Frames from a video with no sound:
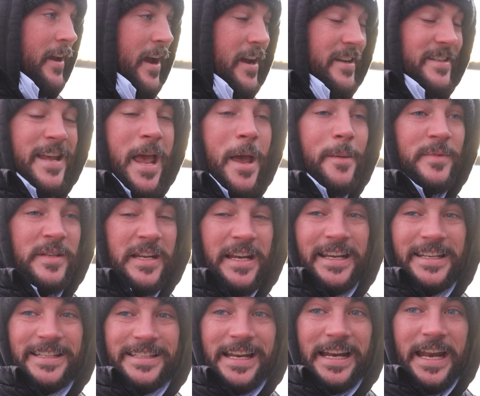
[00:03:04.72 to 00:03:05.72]

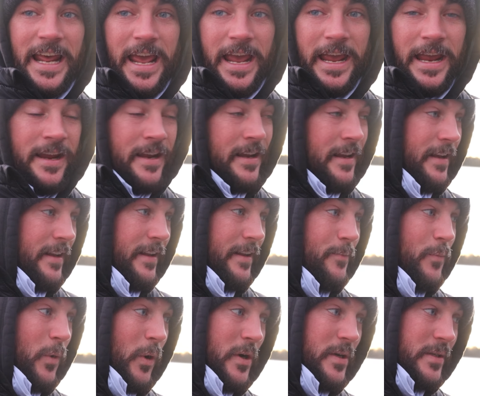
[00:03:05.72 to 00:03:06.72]
attempting it today
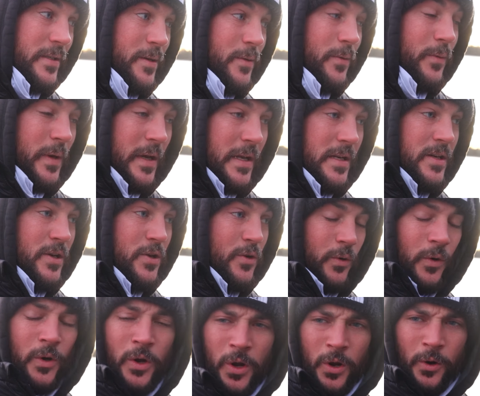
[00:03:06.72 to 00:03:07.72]
and we're going to see what we can
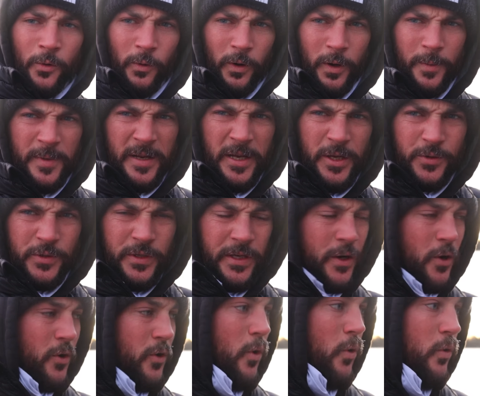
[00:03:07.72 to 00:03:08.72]
do. We're going to be
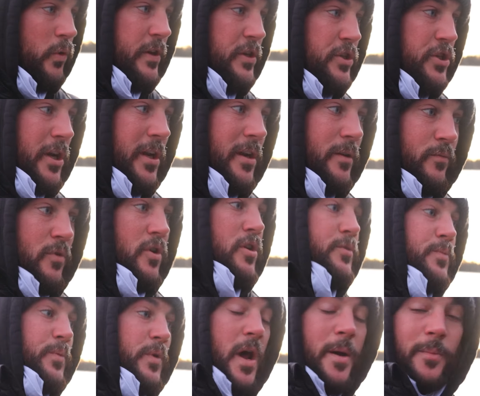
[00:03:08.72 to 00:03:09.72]
using only jigging
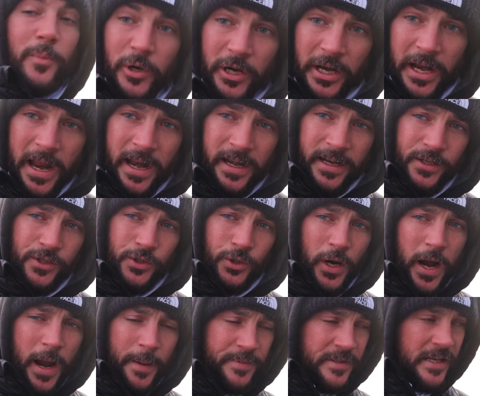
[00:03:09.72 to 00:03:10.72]
rods. We're not putting any
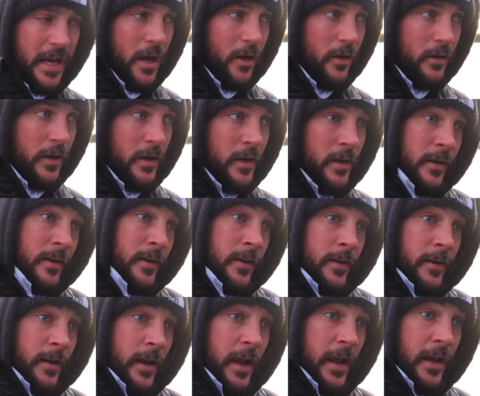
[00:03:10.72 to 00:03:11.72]
traps out
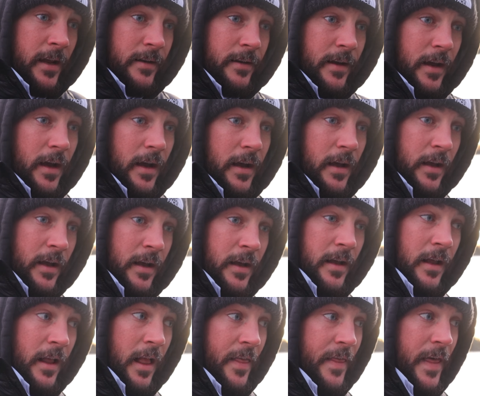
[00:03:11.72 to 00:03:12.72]
and uh,
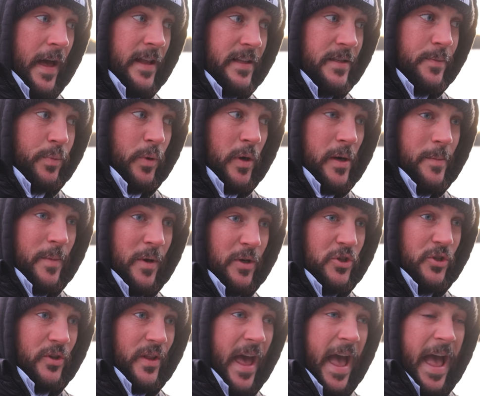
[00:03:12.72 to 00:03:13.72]
that's pretty
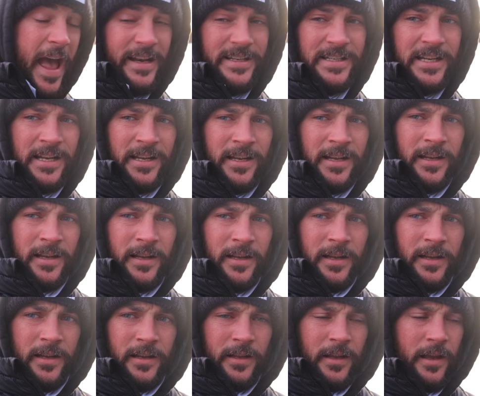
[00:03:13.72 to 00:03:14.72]
much that.
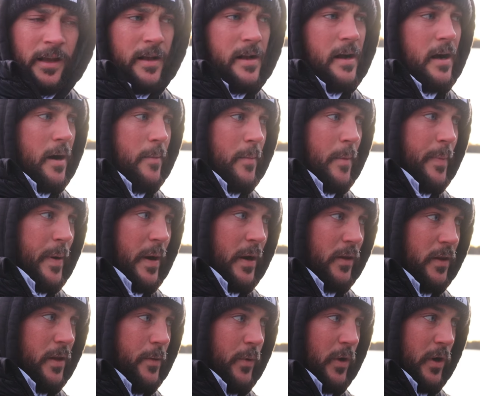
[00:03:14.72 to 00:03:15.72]
Um,
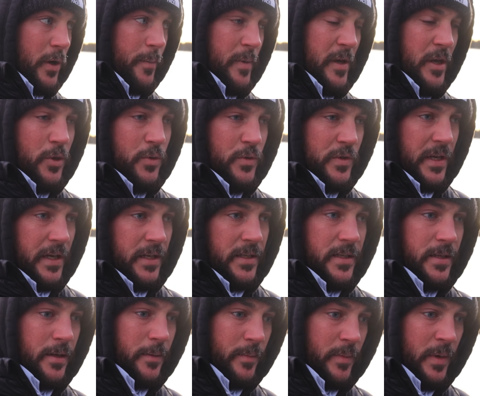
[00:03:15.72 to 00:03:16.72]
apparently we're going to be using
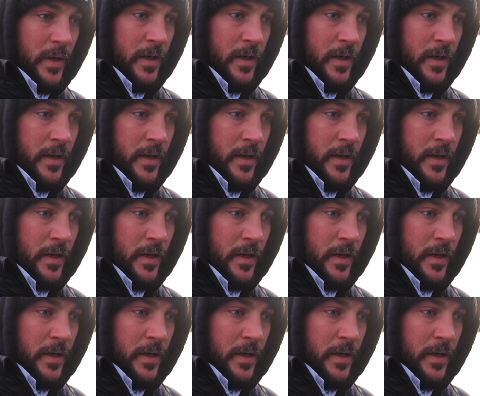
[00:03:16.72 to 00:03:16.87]
some